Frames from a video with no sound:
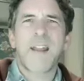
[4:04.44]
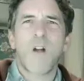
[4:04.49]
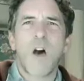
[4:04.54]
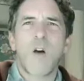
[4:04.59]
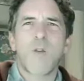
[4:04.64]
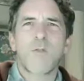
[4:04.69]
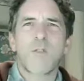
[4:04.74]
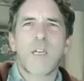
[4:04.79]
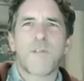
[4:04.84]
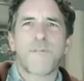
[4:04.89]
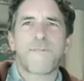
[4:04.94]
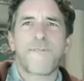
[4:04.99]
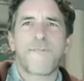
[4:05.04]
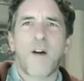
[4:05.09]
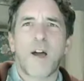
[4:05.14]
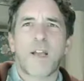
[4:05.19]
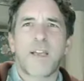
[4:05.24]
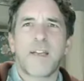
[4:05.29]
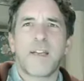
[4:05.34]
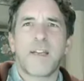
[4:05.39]
the road, you
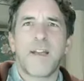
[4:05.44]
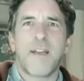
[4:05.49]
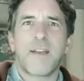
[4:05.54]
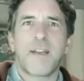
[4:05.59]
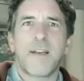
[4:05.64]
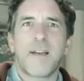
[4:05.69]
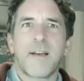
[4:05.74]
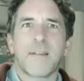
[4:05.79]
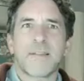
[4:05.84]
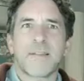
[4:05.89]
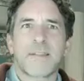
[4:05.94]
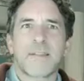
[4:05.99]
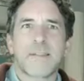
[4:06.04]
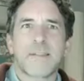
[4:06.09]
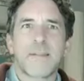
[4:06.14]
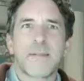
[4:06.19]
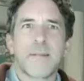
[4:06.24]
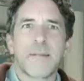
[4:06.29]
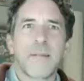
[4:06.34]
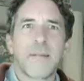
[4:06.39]
fucking
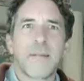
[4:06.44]
idiots!